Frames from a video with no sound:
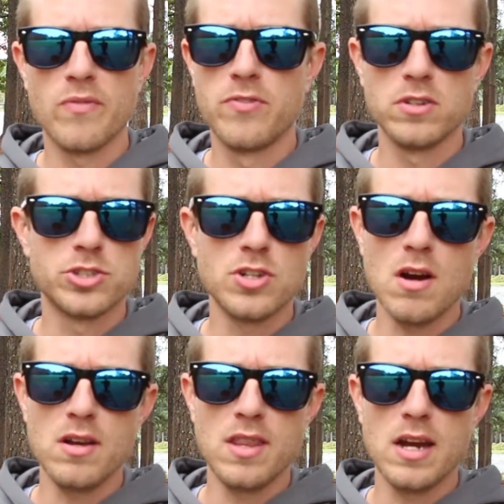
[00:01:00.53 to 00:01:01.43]
for
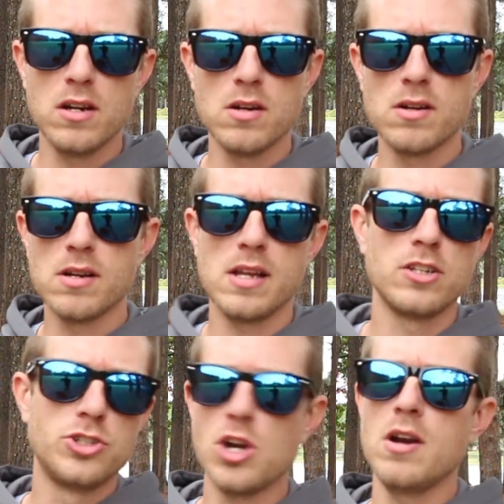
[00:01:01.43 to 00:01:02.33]
starting their
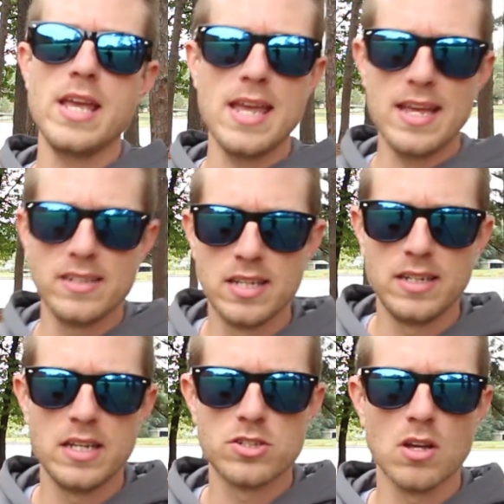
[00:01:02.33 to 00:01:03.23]
journey into
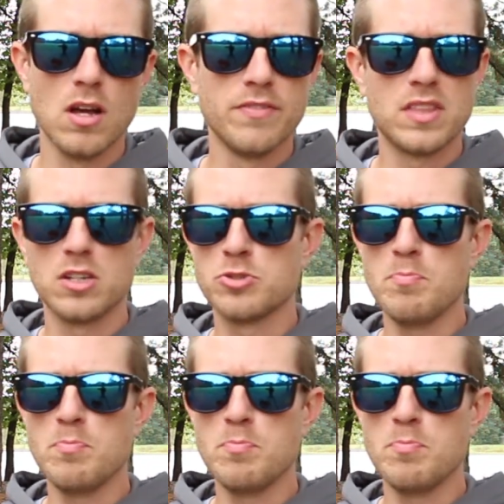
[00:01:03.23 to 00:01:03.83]
disc golf. There's